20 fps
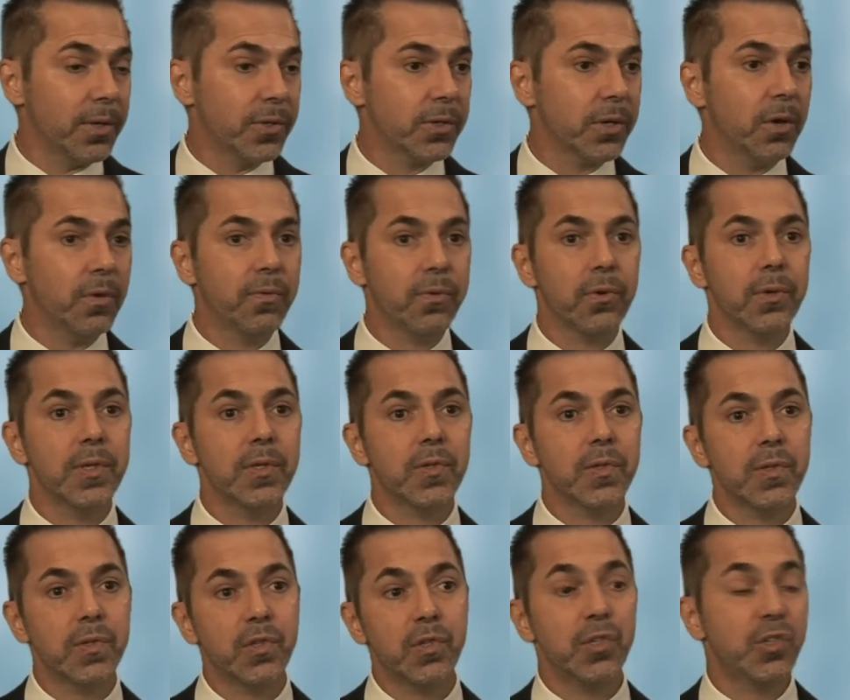So, for
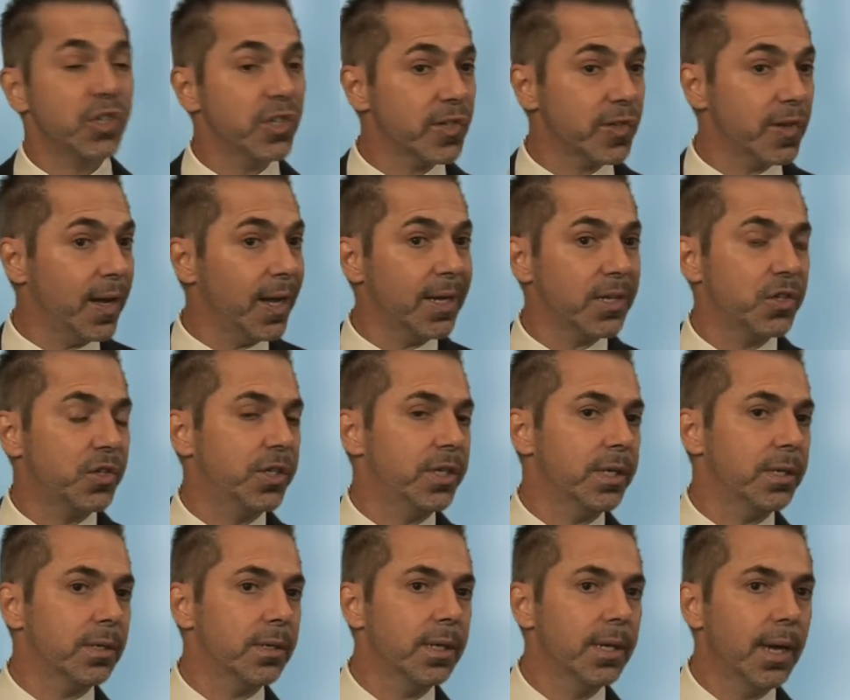instance, just last
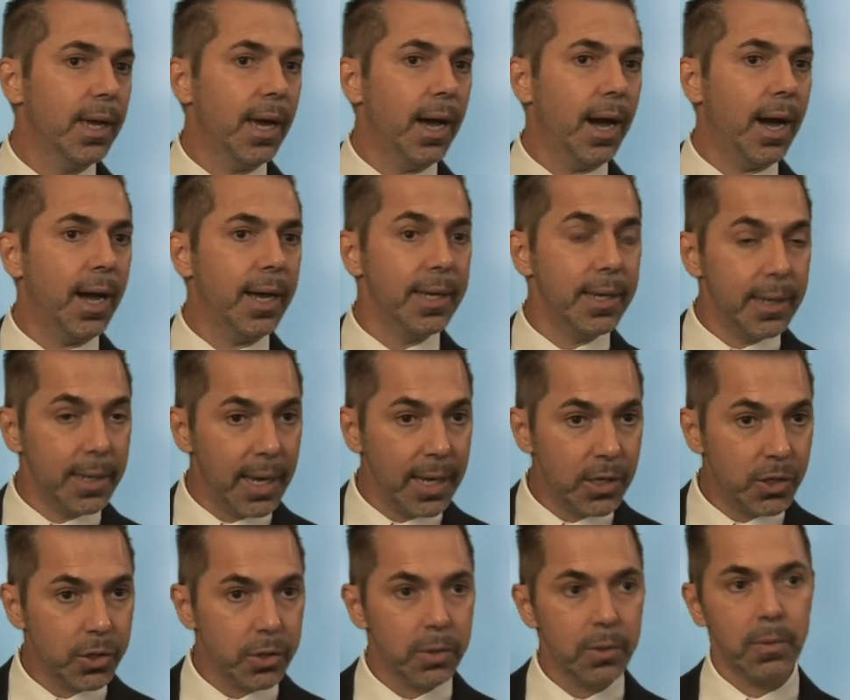year uh, in
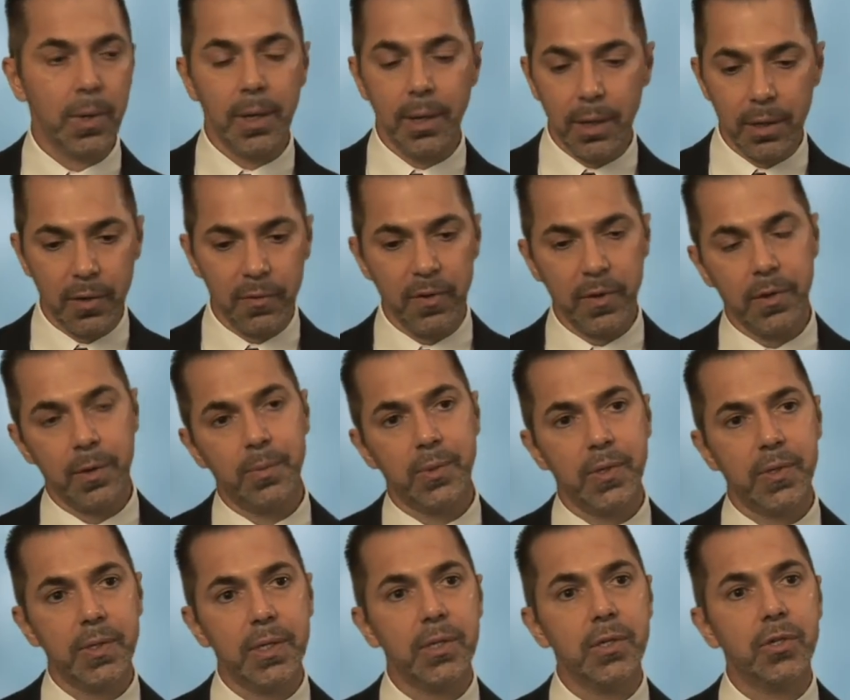Nature, another very
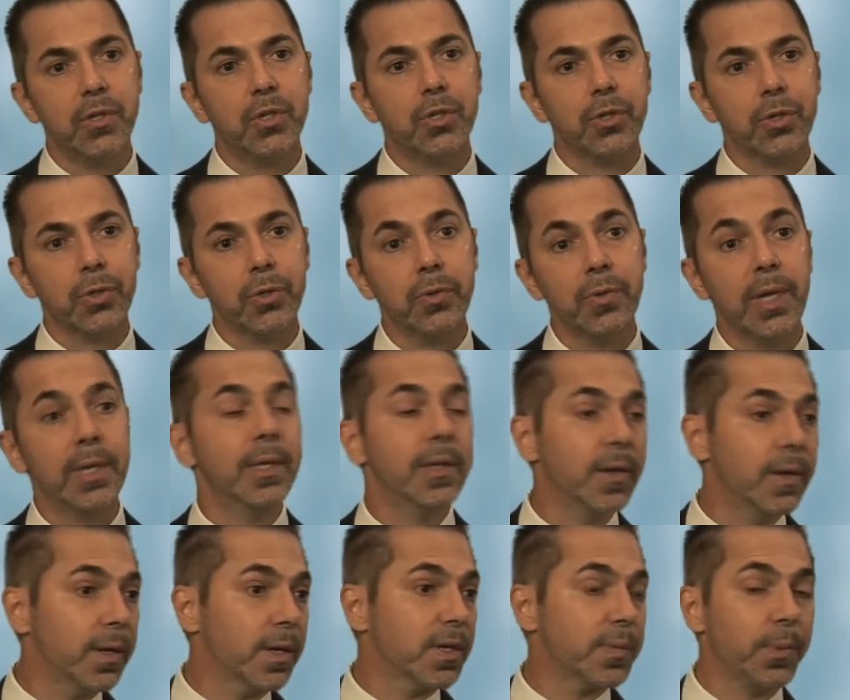prestigious journal, they did
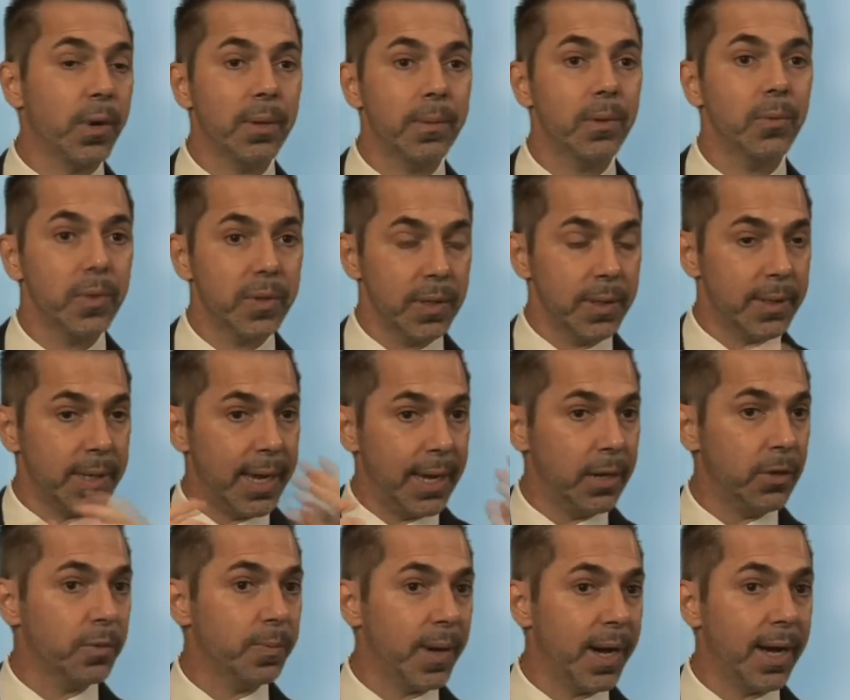an experiment with
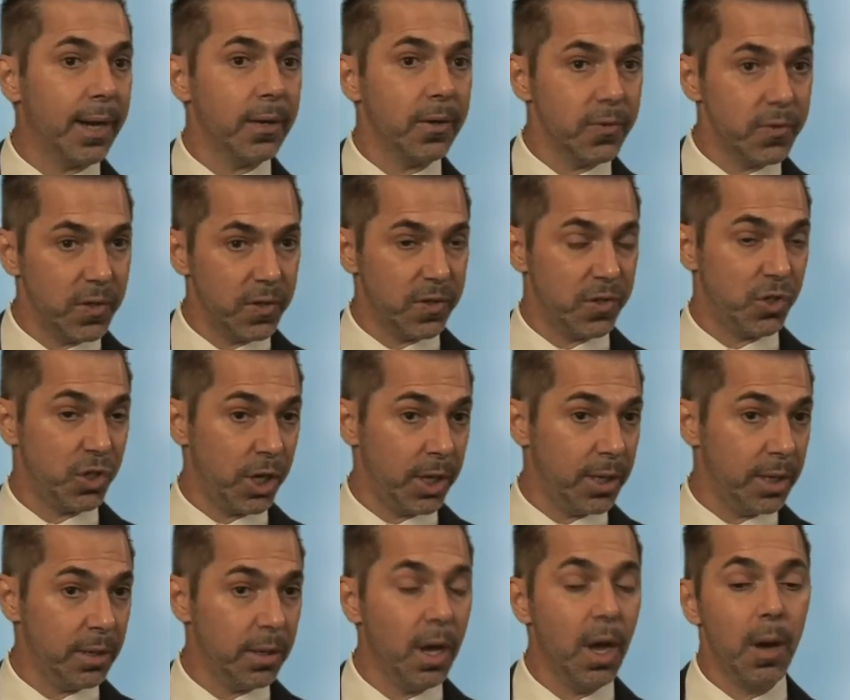entangled particles, these
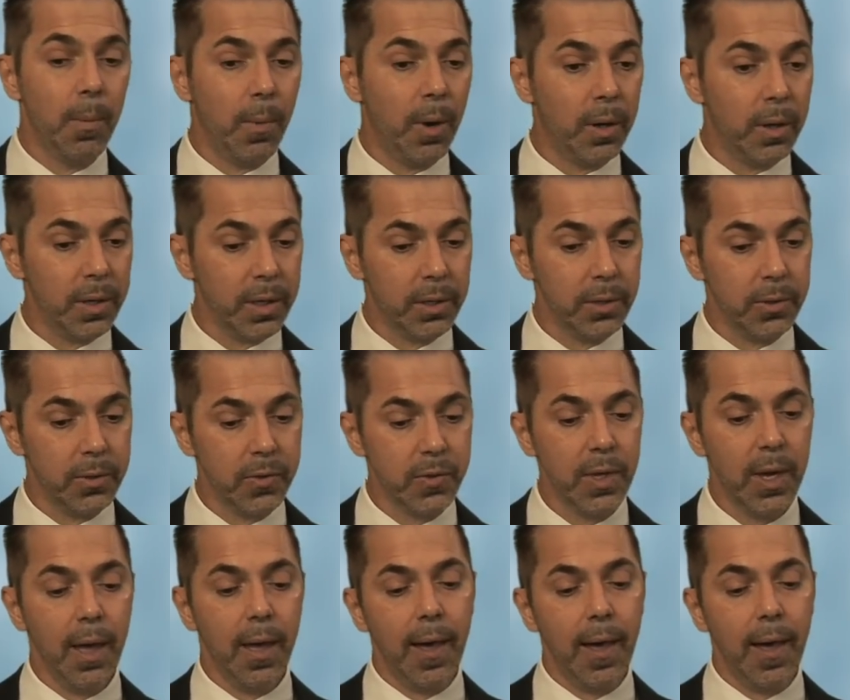giant molecules,